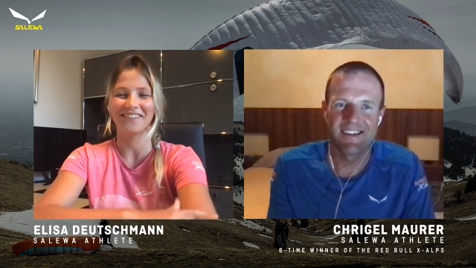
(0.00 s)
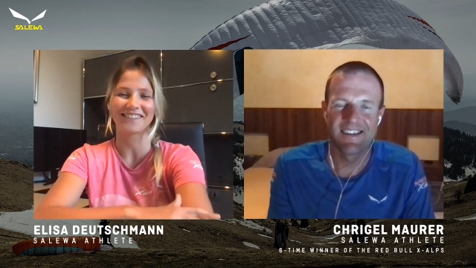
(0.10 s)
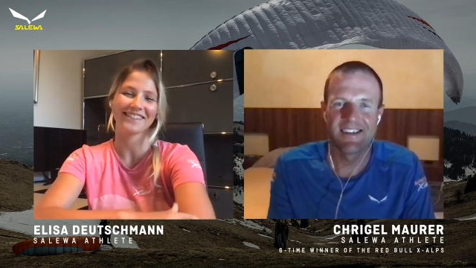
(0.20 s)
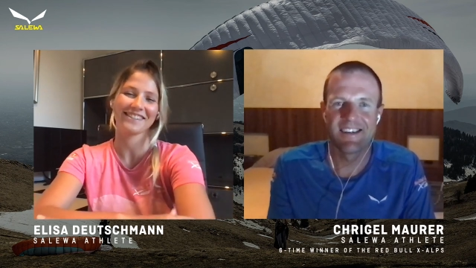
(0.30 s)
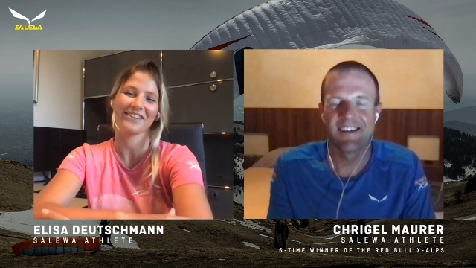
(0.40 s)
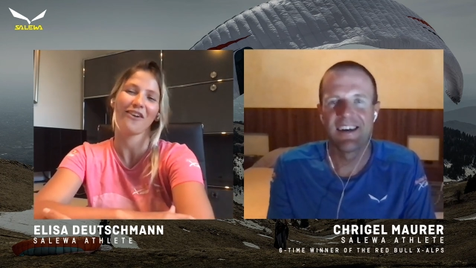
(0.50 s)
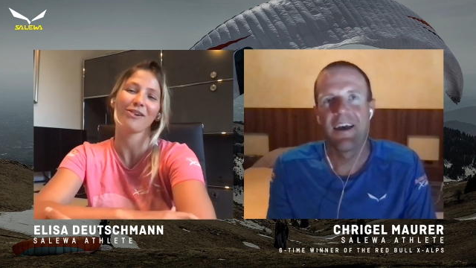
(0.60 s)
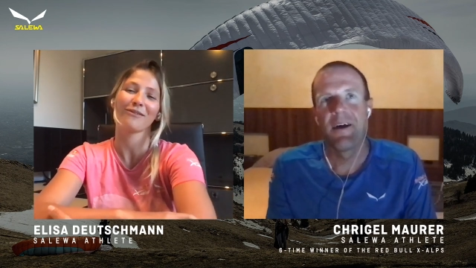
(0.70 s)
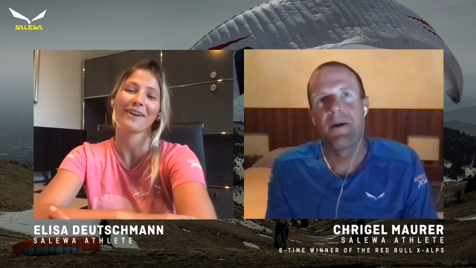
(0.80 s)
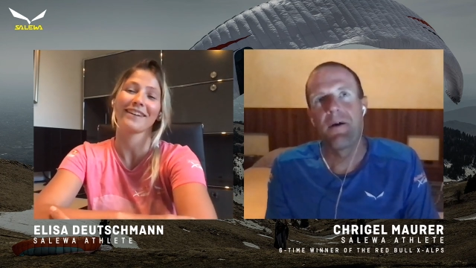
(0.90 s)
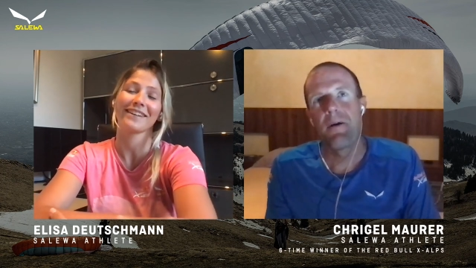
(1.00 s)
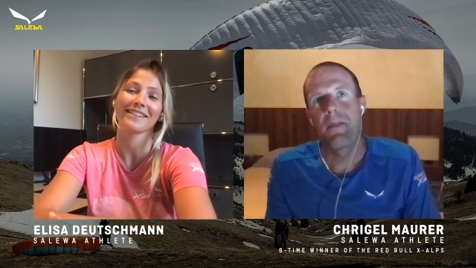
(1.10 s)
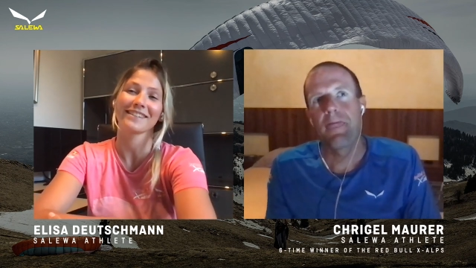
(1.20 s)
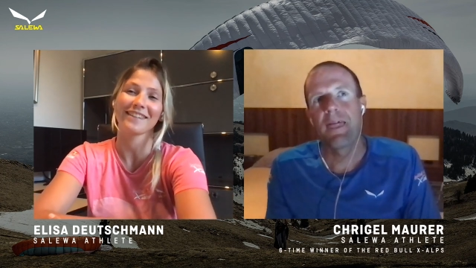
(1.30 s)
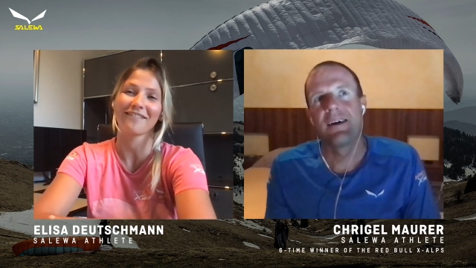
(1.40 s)
Speaker 1: because it's already
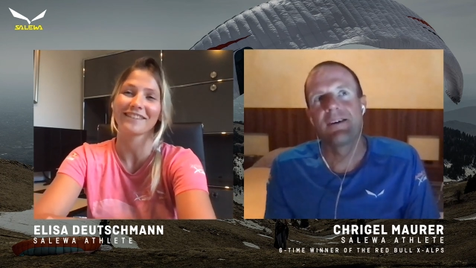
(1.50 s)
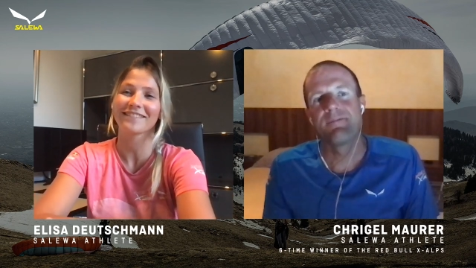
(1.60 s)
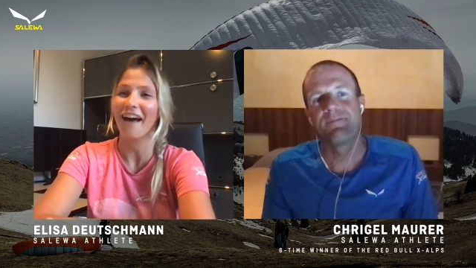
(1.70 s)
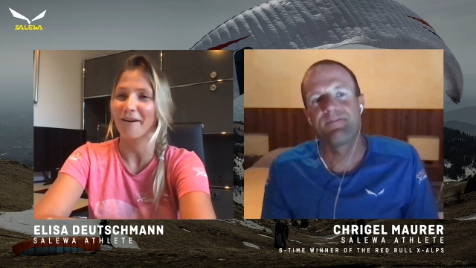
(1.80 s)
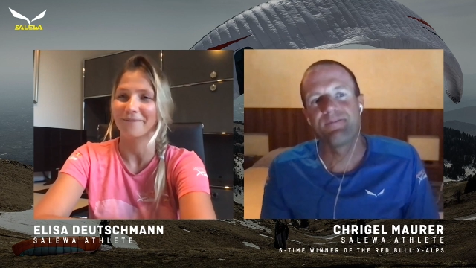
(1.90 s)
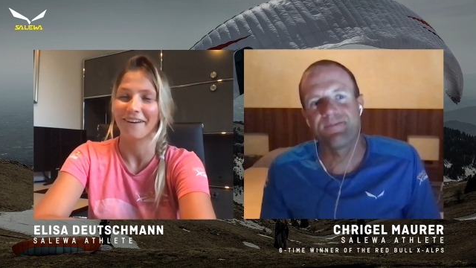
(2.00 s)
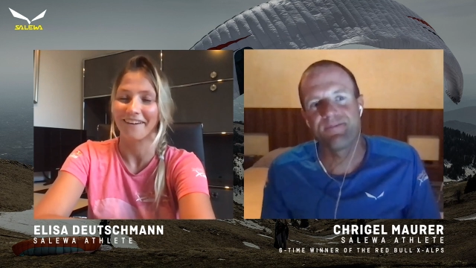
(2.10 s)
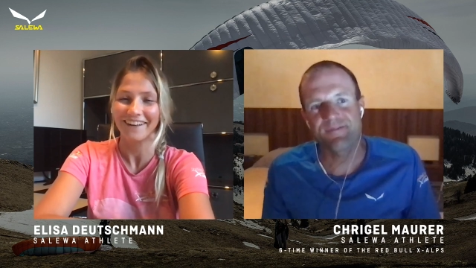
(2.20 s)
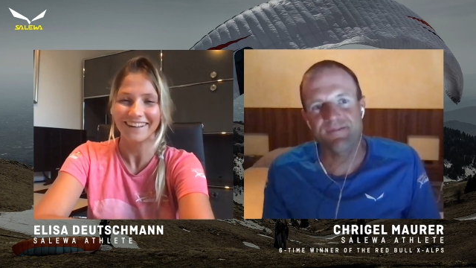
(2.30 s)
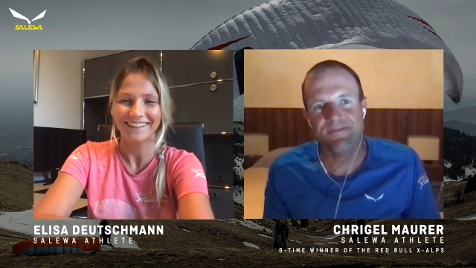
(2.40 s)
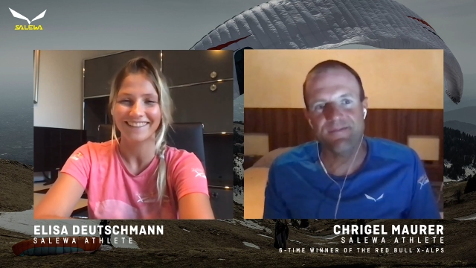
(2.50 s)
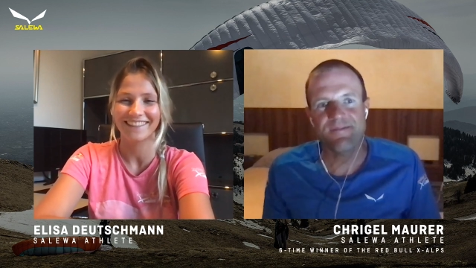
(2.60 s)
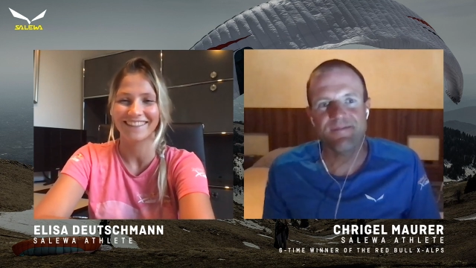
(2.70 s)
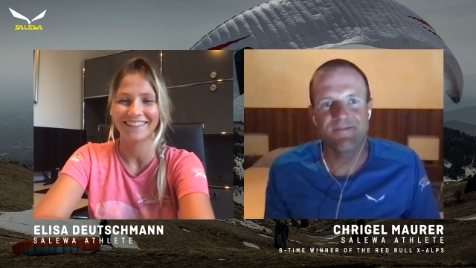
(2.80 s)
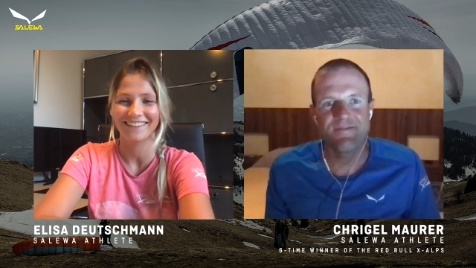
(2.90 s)
the seventh time now.
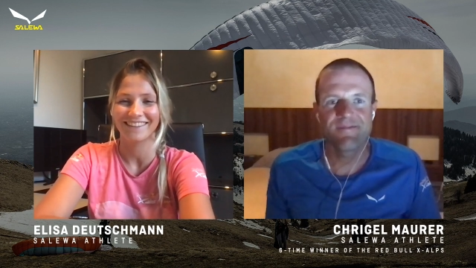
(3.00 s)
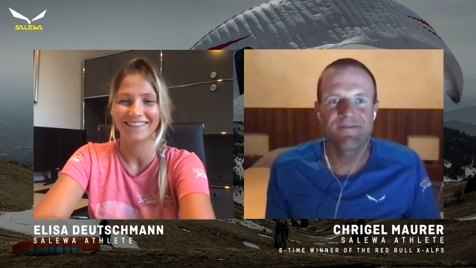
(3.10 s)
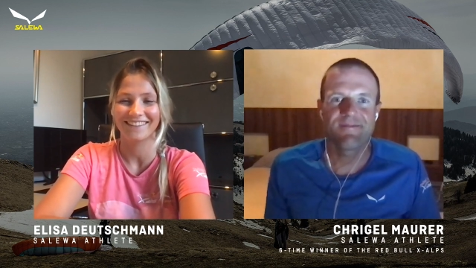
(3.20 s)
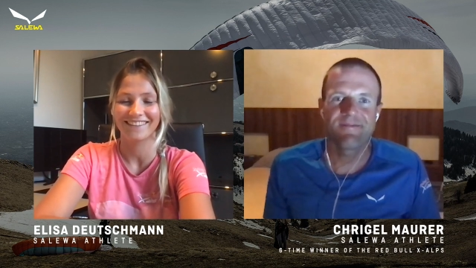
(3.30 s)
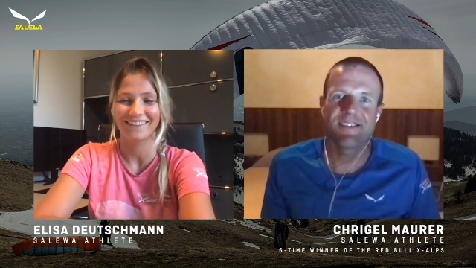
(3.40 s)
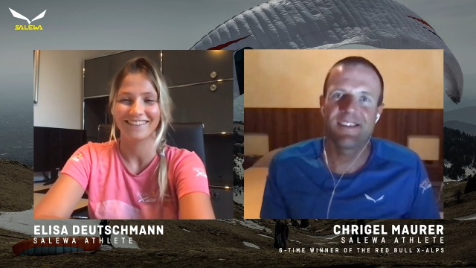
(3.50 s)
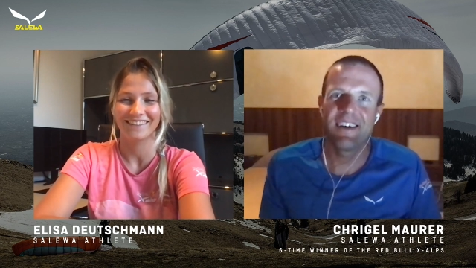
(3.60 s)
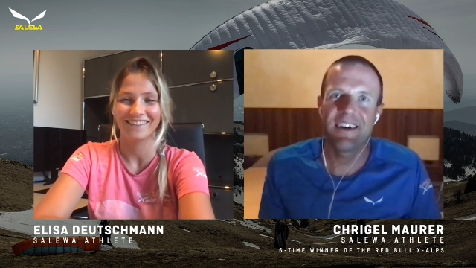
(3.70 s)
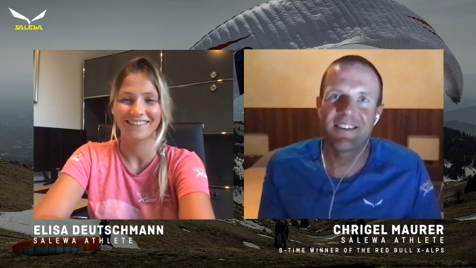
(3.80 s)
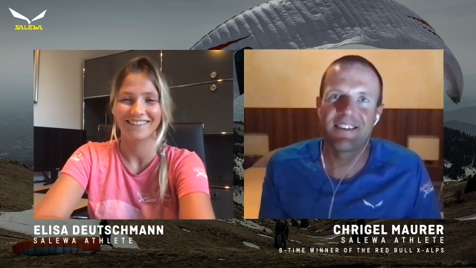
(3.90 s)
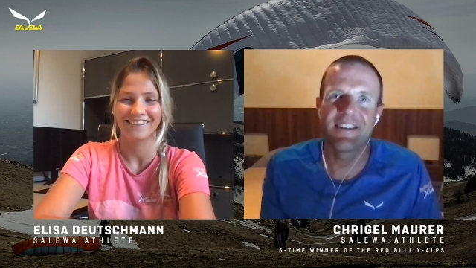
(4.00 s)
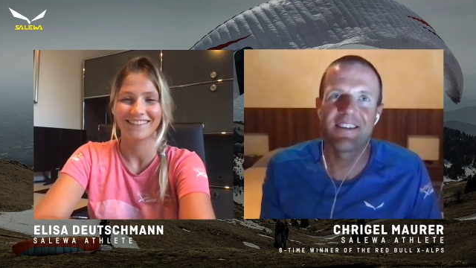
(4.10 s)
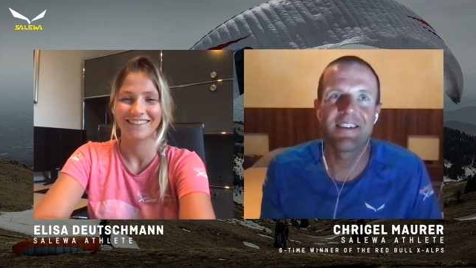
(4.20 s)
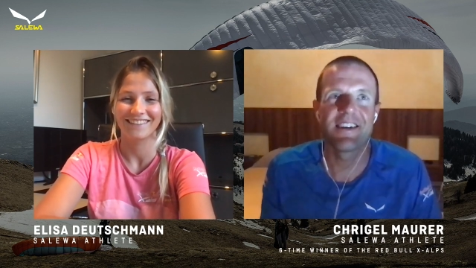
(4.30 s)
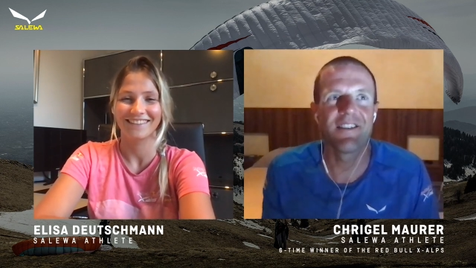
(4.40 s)
Speaker 2: yes, it's the
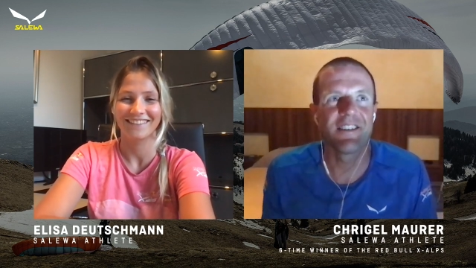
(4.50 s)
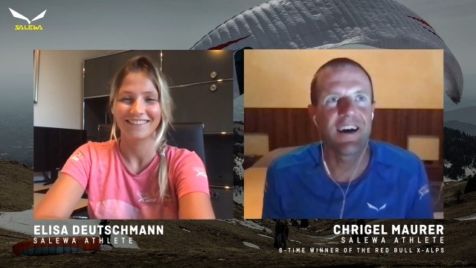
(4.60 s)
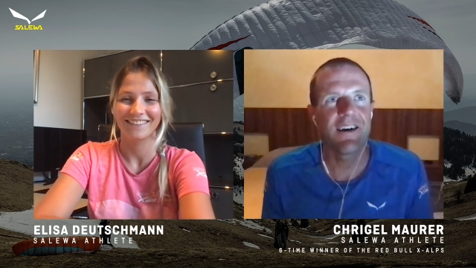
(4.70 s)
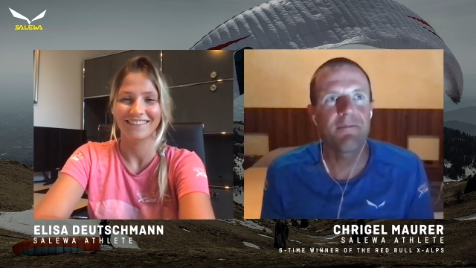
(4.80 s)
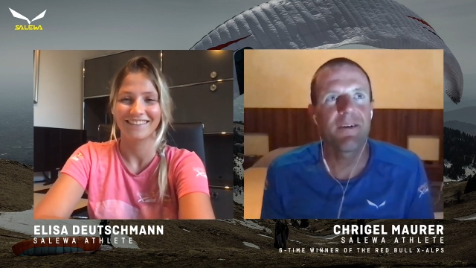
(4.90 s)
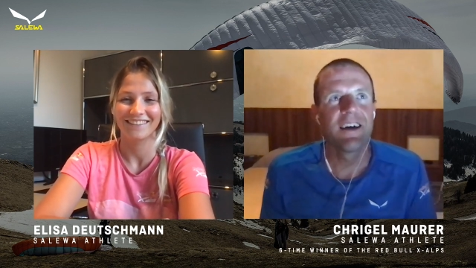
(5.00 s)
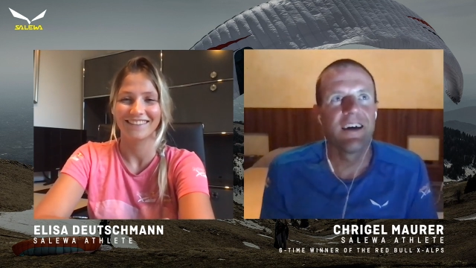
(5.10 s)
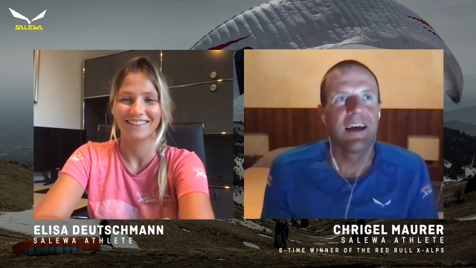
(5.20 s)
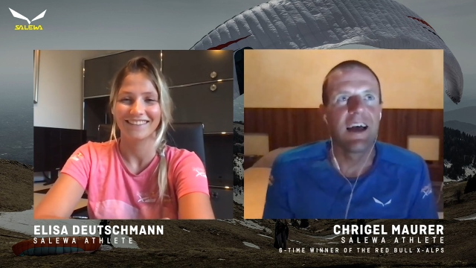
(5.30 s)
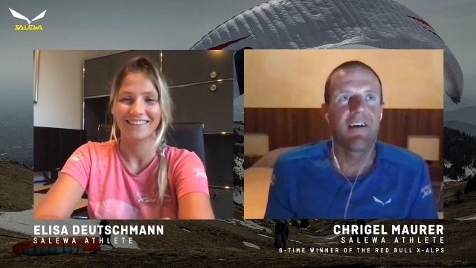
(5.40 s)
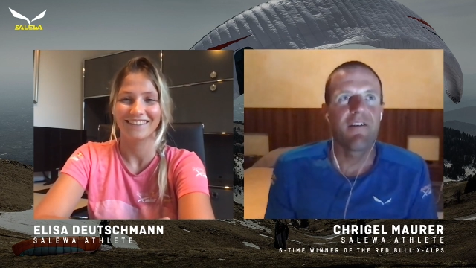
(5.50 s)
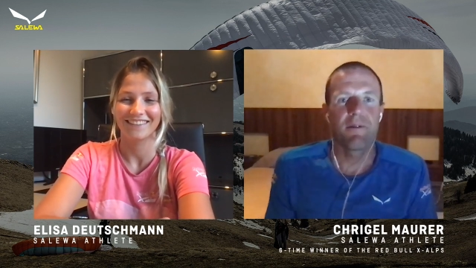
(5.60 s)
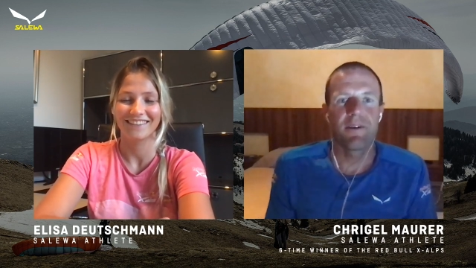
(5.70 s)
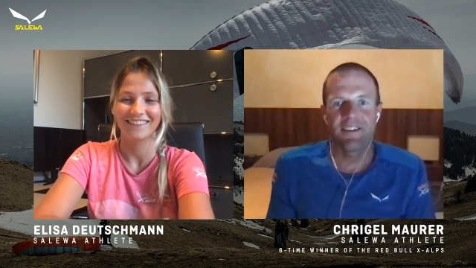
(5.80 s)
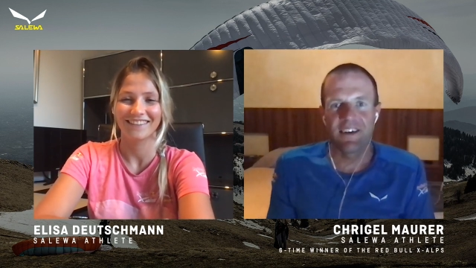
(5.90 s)
seventh time.
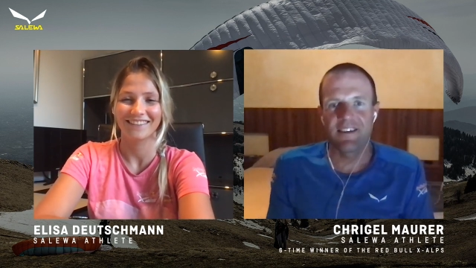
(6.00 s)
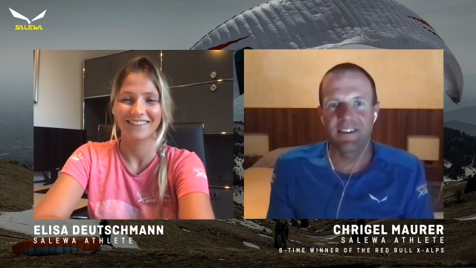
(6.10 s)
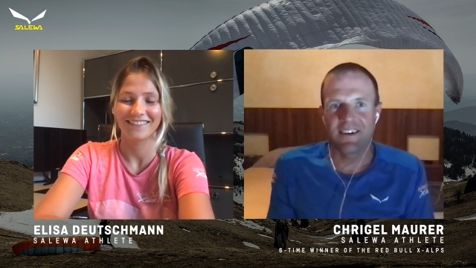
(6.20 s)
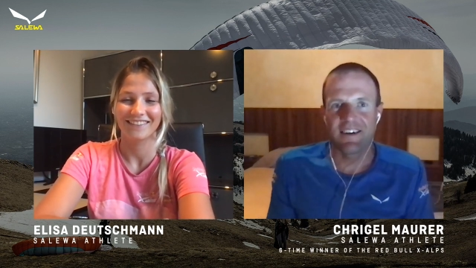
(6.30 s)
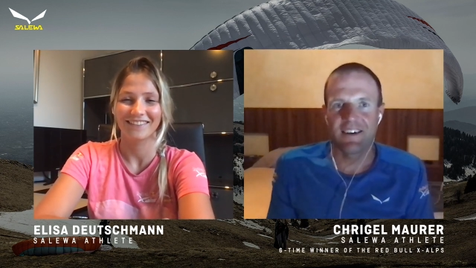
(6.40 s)
Everybody thinks